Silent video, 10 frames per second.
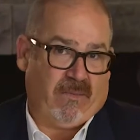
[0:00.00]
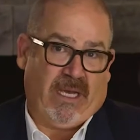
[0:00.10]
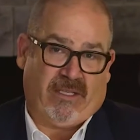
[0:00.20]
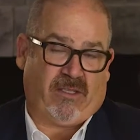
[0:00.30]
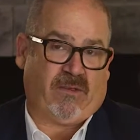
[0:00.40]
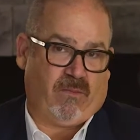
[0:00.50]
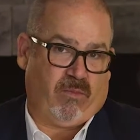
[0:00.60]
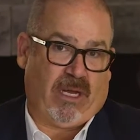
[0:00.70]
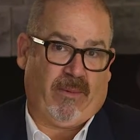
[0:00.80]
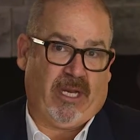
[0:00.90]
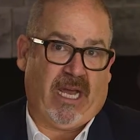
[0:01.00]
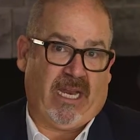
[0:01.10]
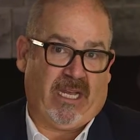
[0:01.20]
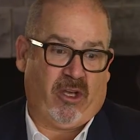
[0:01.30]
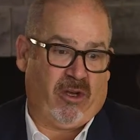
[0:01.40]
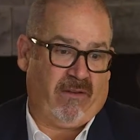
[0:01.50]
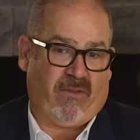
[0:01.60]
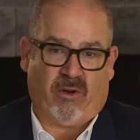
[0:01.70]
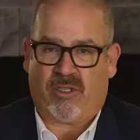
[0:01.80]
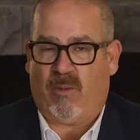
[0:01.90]
it's probably not any good. If
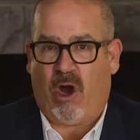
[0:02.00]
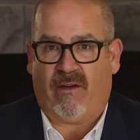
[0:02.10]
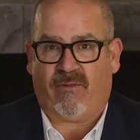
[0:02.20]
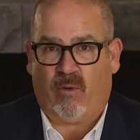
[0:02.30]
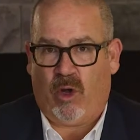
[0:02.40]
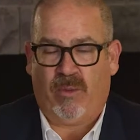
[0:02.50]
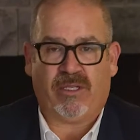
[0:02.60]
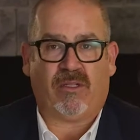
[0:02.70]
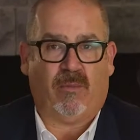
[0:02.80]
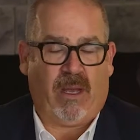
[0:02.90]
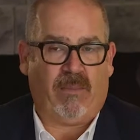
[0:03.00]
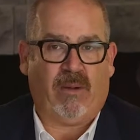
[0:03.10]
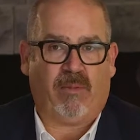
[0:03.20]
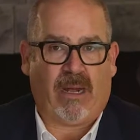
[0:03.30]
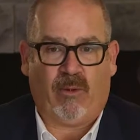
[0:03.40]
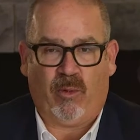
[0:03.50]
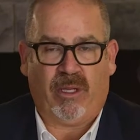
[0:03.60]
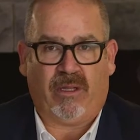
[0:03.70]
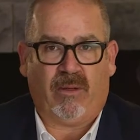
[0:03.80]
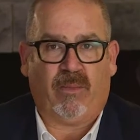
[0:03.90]
there are some off aromas, there might be a problem
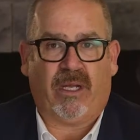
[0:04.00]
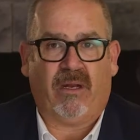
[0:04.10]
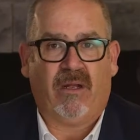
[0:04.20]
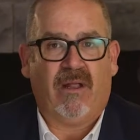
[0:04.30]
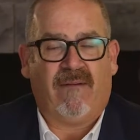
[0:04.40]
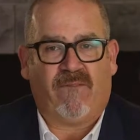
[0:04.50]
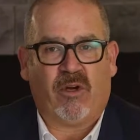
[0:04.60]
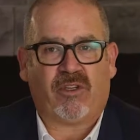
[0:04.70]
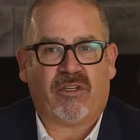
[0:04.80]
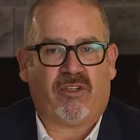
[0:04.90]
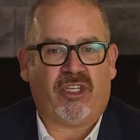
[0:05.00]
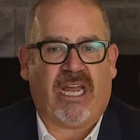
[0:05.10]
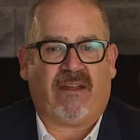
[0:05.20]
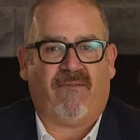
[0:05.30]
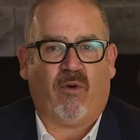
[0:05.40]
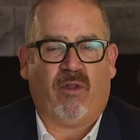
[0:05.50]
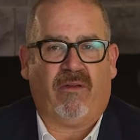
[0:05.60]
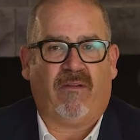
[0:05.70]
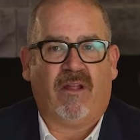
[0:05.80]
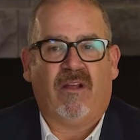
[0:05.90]
with it. But first, check for
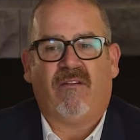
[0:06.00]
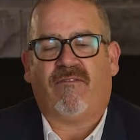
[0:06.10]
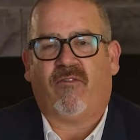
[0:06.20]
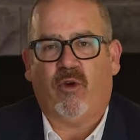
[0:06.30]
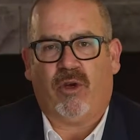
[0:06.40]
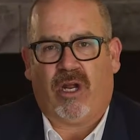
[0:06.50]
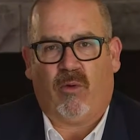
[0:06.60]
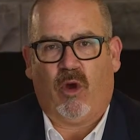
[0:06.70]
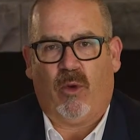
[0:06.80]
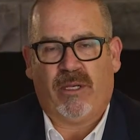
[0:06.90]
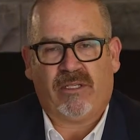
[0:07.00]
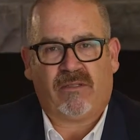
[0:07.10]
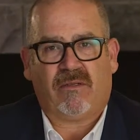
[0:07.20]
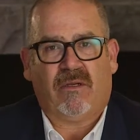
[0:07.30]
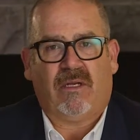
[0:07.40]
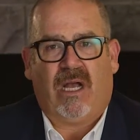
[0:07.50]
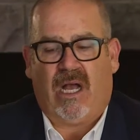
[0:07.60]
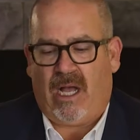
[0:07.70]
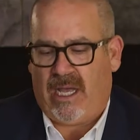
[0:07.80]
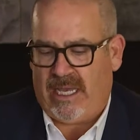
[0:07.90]
the fruit aromas.
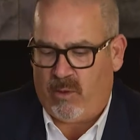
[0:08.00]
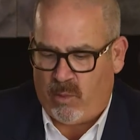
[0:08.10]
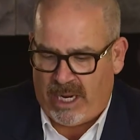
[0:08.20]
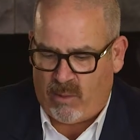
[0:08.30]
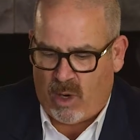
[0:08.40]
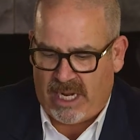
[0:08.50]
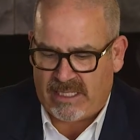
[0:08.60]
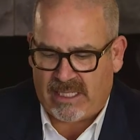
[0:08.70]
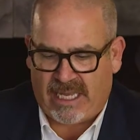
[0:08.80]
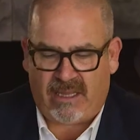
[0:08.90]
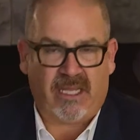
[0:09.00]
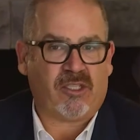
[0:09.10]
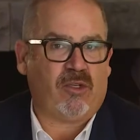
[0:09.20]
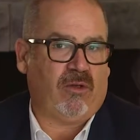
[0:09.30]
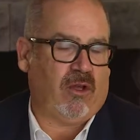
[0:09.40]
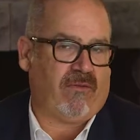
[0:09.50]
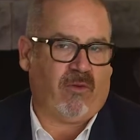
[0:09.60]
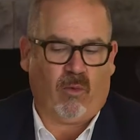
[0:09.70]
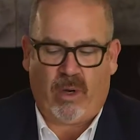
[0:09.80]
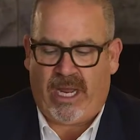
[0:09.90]
In red wines like this, you'd look
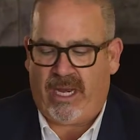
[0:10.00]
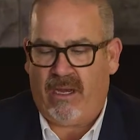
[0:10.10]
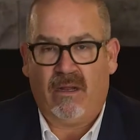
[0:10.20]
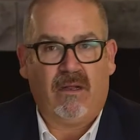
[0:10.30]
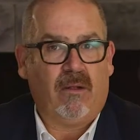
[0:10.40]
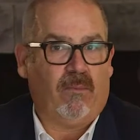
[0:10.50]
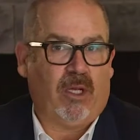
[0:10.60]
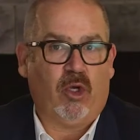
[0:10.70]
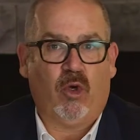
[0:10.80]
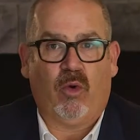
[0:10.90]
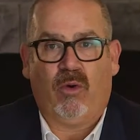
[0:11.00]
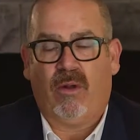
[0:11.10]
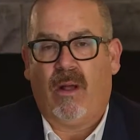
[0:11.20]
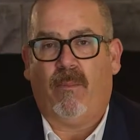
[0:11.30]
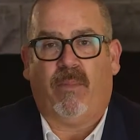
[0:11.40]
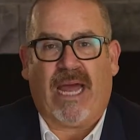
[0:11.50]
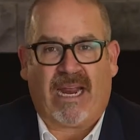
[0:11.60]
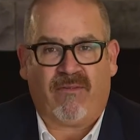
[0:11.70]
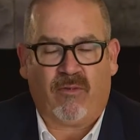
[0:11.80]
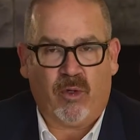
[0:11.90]
for red, blue,
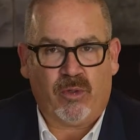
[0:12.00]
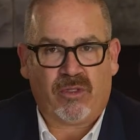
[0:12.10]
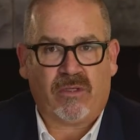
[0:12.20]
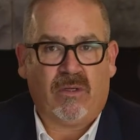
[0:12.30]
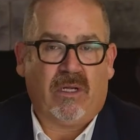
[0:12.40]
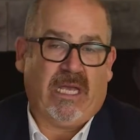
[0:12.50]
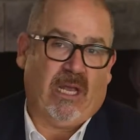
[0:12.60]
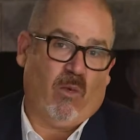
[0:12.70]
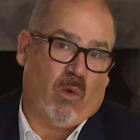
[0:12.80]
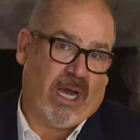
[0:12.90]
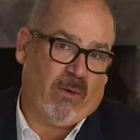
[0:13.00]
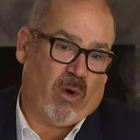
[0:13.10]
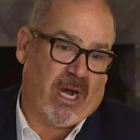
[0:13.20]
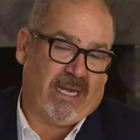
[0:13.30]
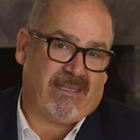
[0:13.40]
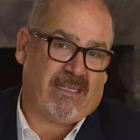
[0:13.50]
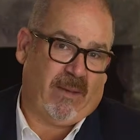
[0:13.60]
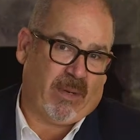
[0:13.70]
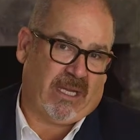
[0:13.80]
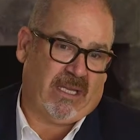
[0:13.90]
black fruits. In white wines,
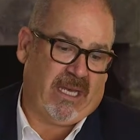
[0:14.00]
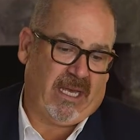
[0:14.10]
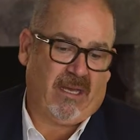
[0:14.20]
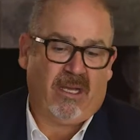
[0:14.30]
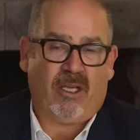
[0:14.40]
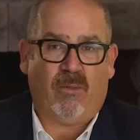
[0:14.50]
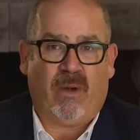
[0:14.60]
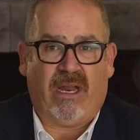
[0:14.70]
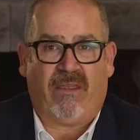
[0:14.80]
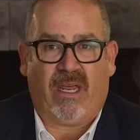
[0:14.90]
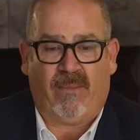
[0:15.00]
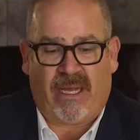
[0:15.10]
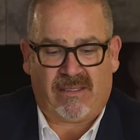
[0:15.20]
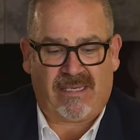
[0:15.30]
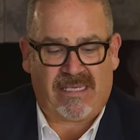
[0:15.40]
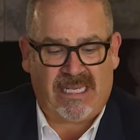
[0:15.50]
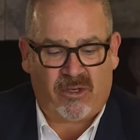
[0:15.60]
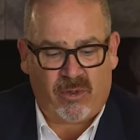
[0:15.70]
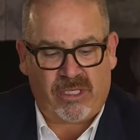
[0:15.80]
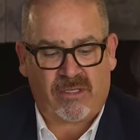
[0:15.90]
typically, you might think about
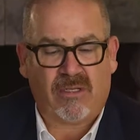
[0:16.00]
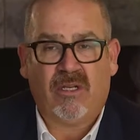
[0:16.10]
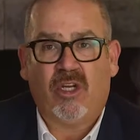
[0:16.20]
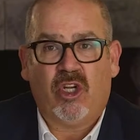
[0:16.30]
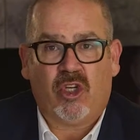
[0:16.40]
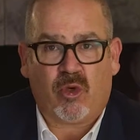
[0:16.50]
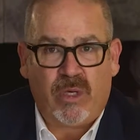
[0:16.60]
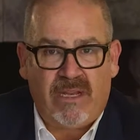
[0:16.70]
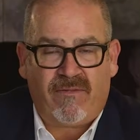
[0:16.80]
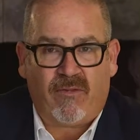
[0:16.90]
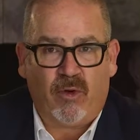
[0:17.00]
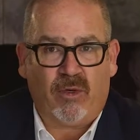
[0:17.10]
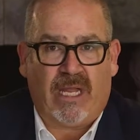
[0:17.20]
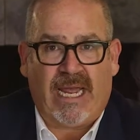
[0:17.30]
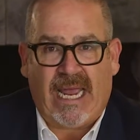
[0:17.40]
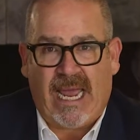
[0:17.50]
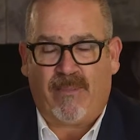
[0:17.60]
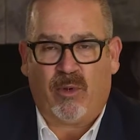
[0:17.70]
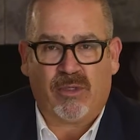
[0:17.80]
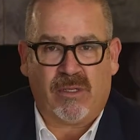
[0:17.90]
citrus, tree fruit like
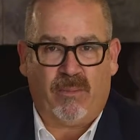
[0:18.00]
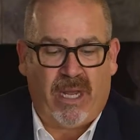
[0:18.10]
apples and